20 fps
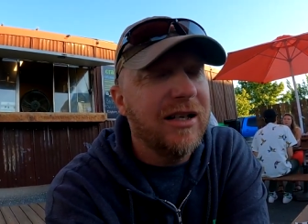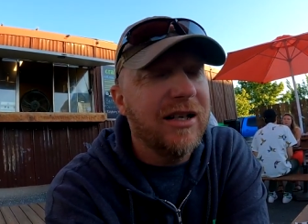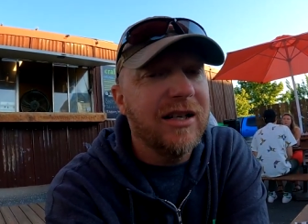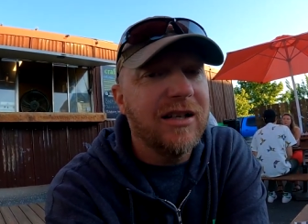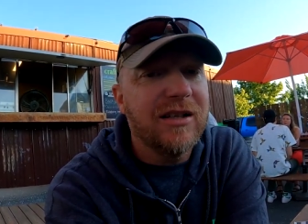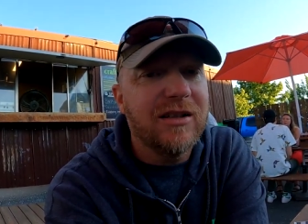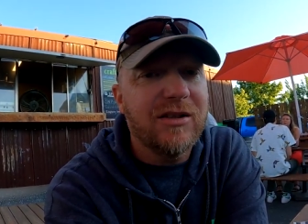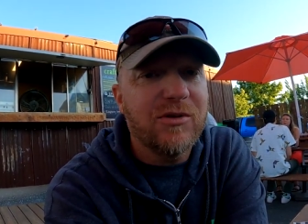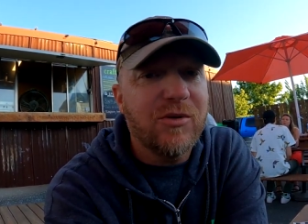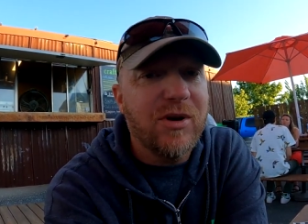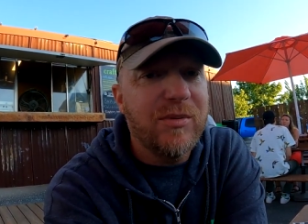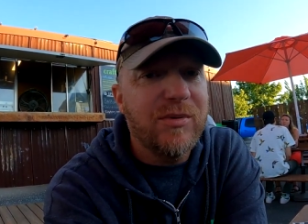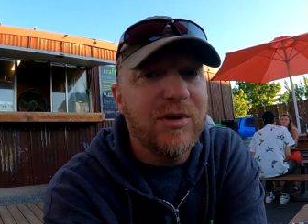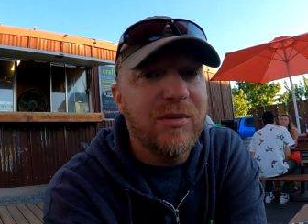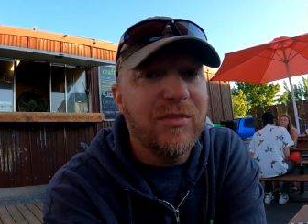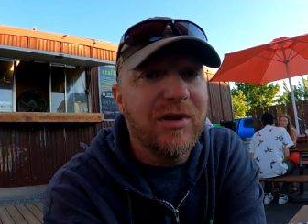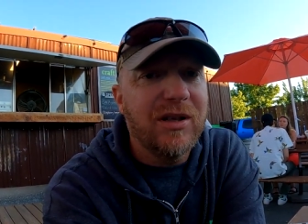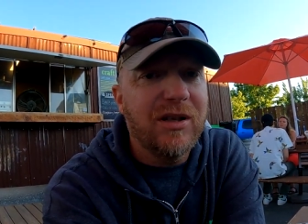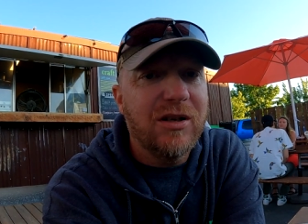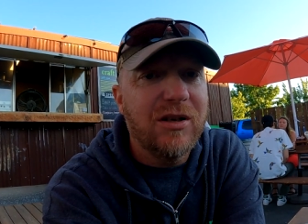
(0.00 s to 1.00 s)
link in the
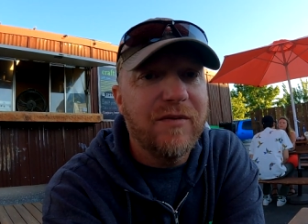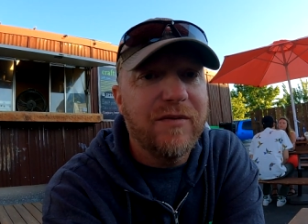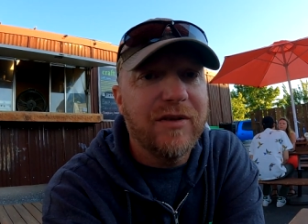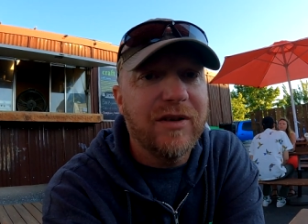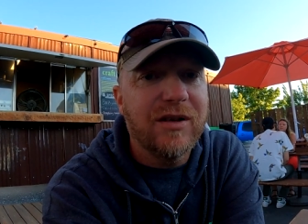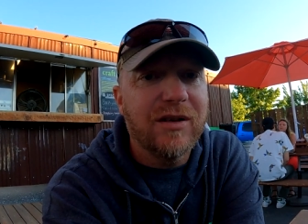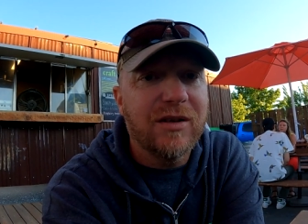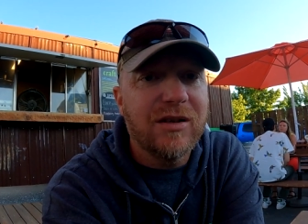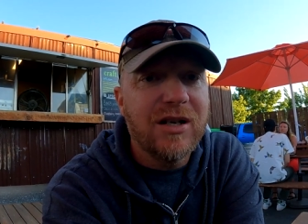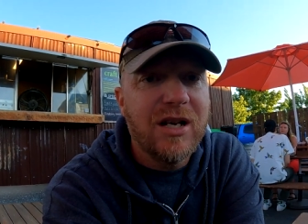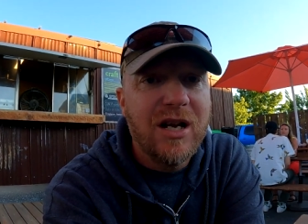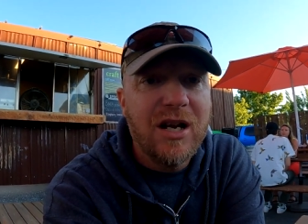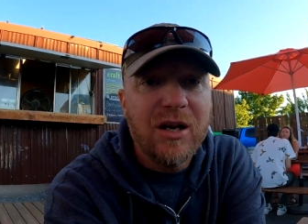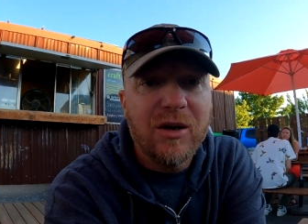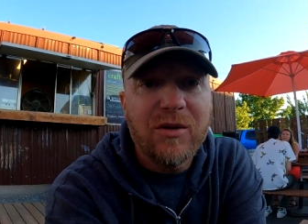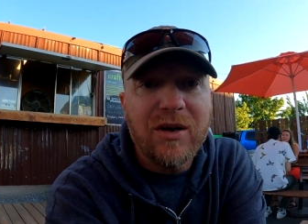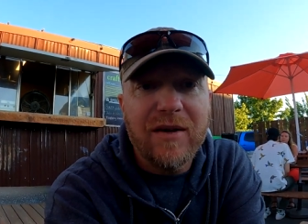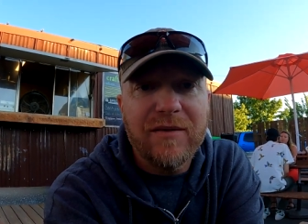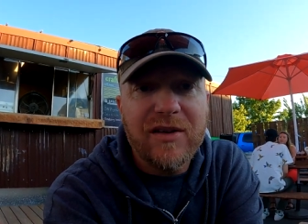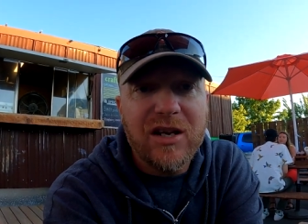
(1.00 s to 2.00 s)
description below for
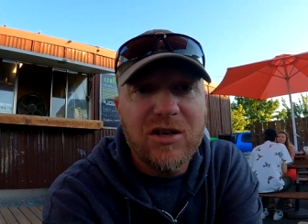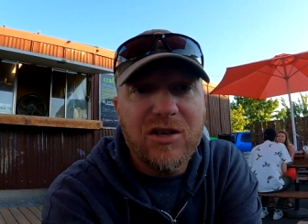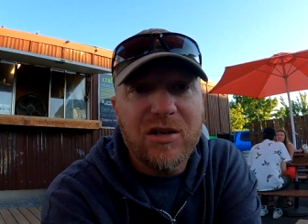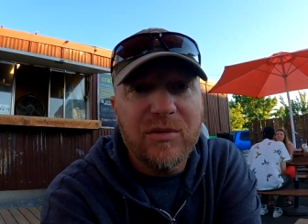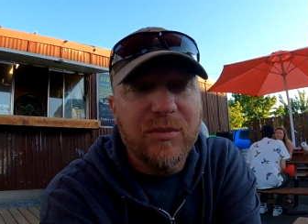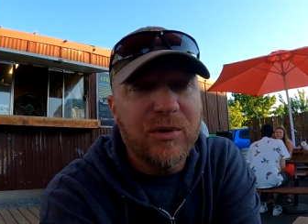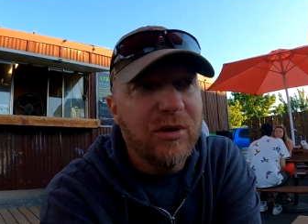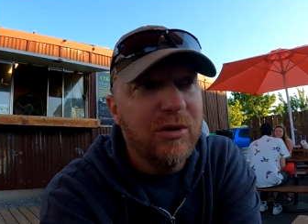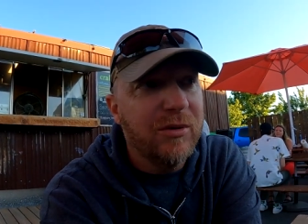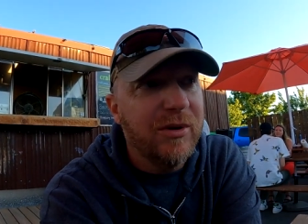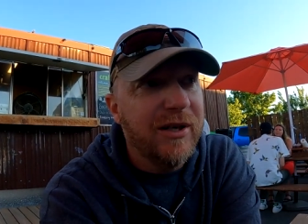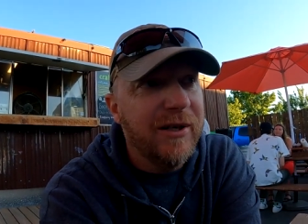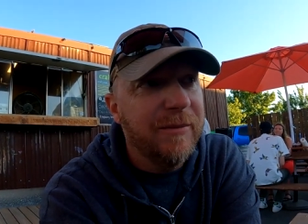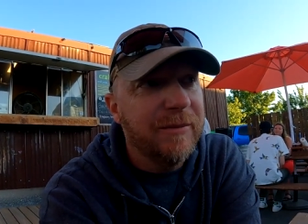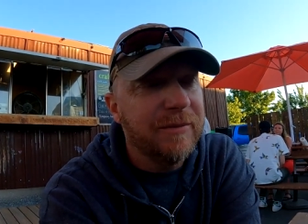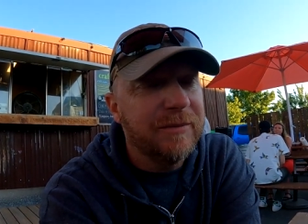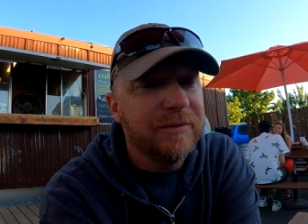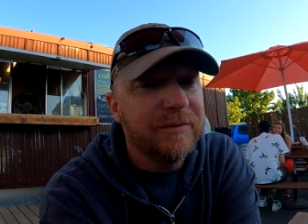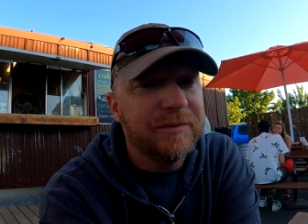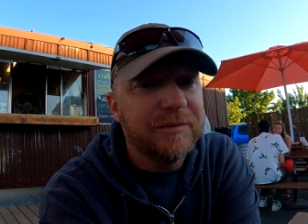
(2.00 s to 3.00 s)
Craft Kitchen and Brewery. Say,
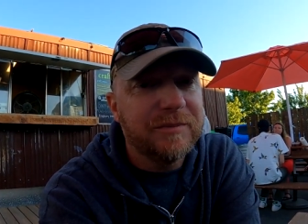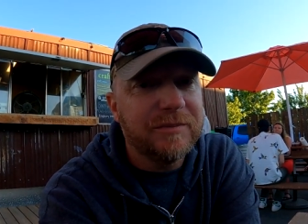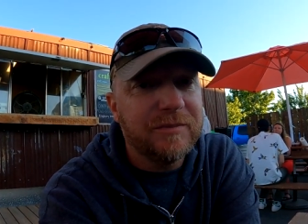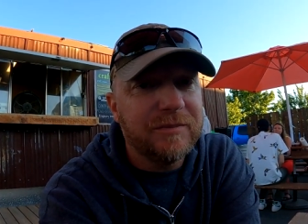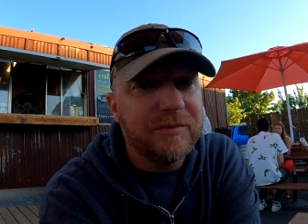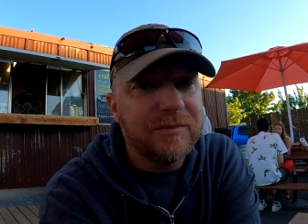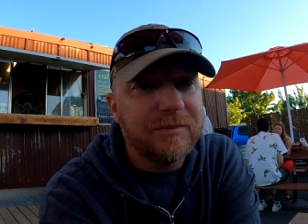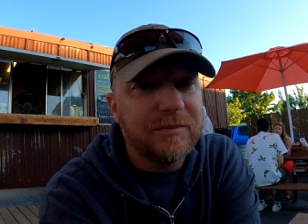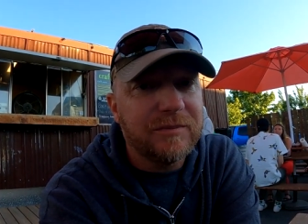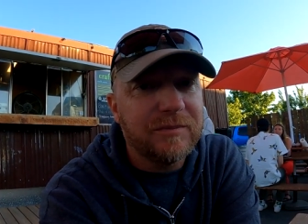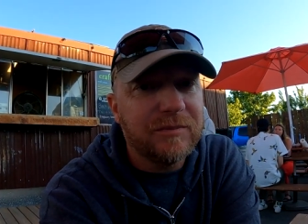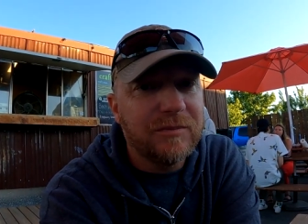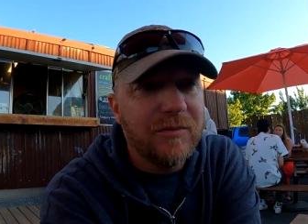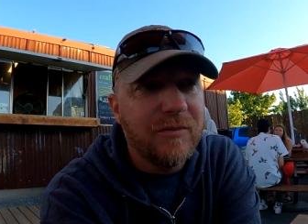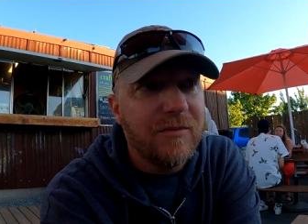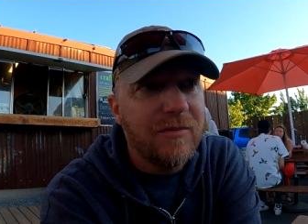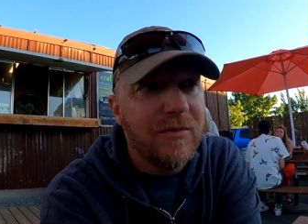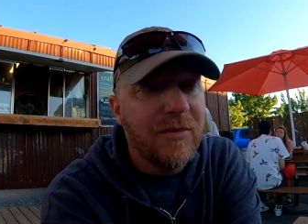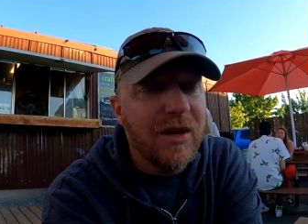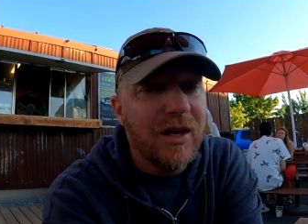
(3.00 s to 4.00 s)
for Katie,
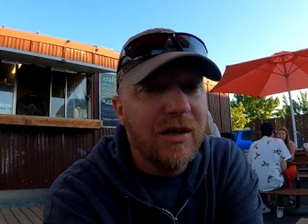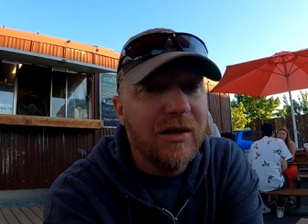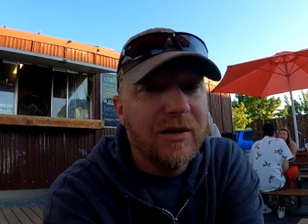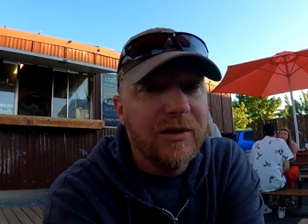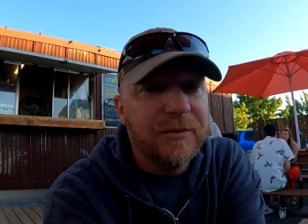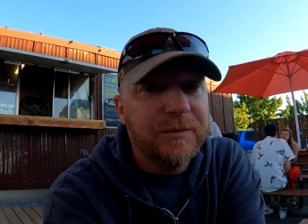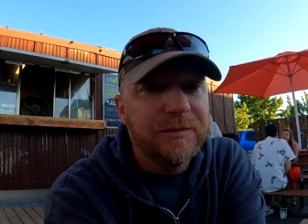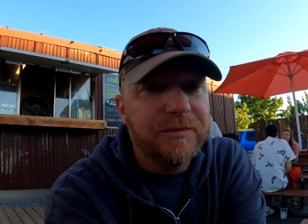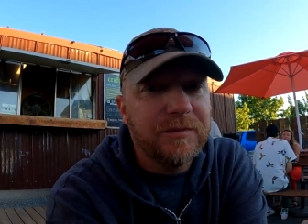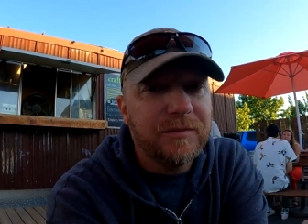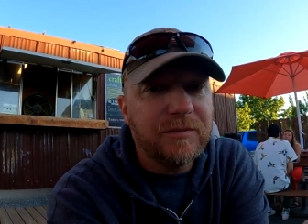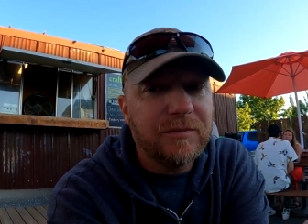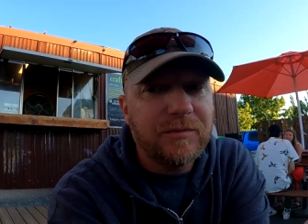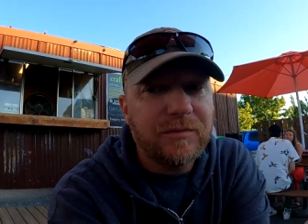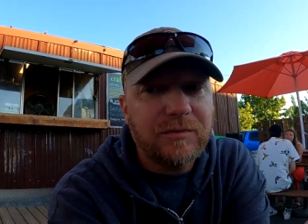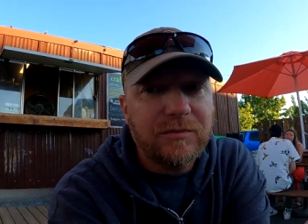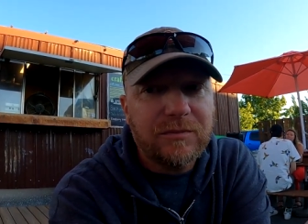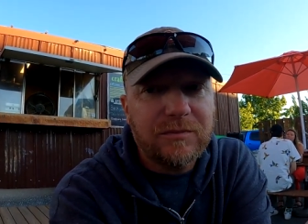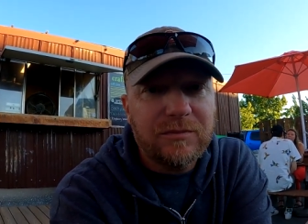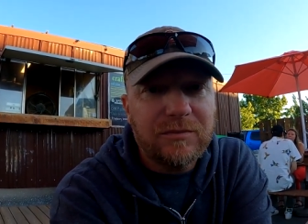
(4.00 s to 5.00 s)
for her to
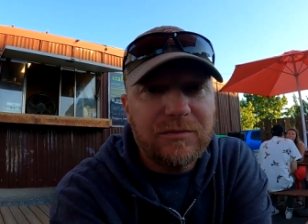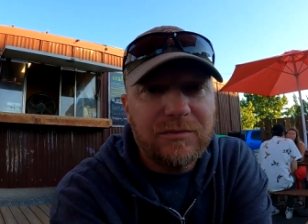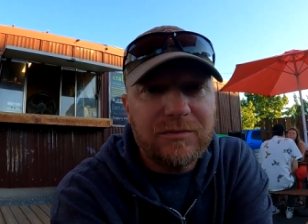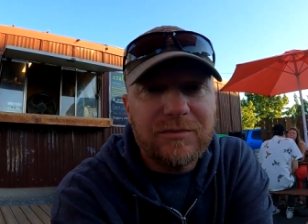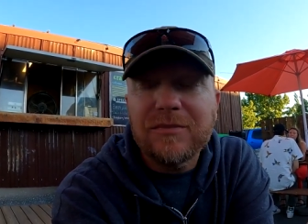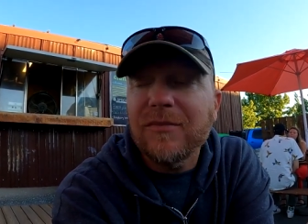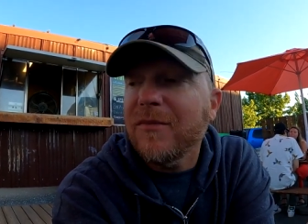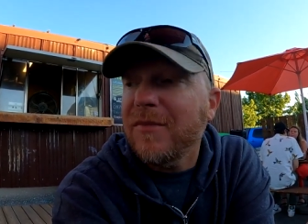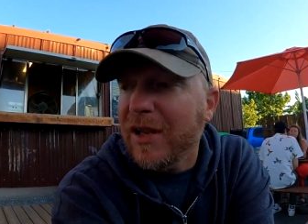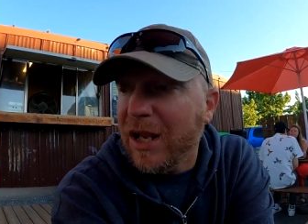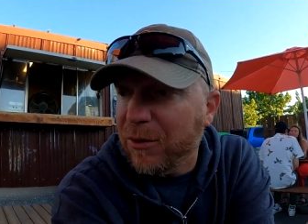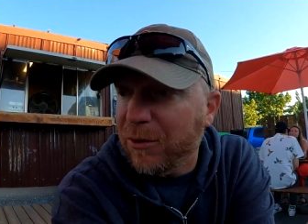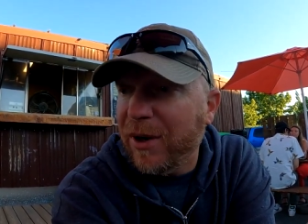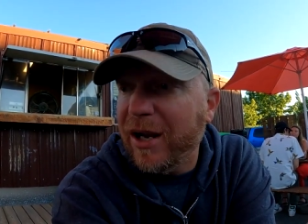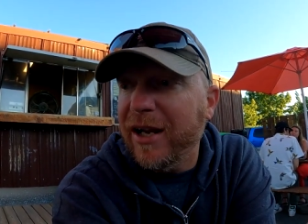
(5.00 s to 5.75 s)
say 10 out of 10.